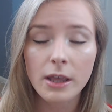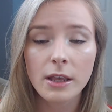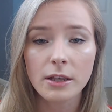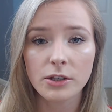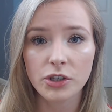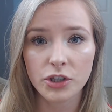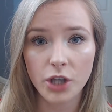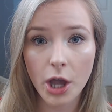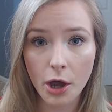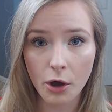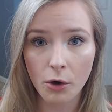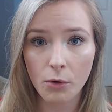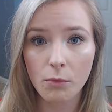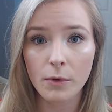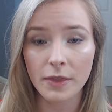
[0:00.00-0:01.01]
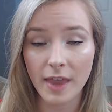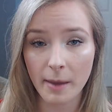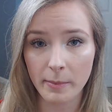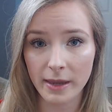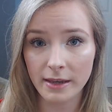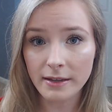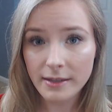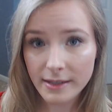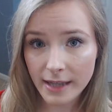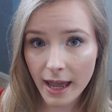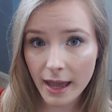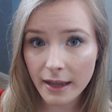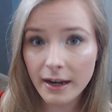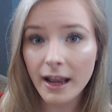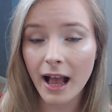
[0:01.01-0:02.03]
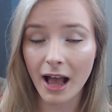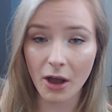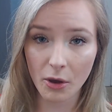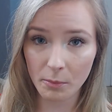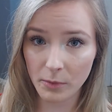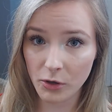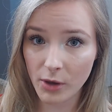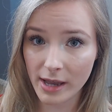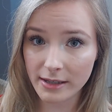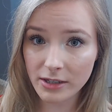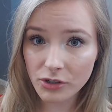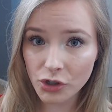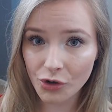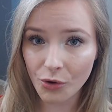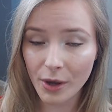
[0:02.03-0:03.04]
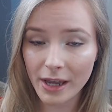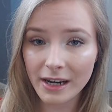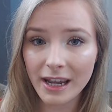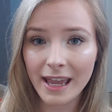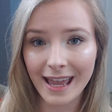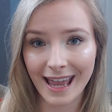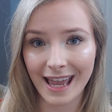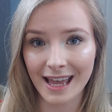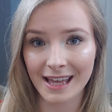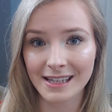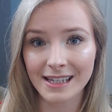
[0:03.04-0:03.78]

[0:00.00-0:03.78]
So with that being said, I hope you guys enjoyed, and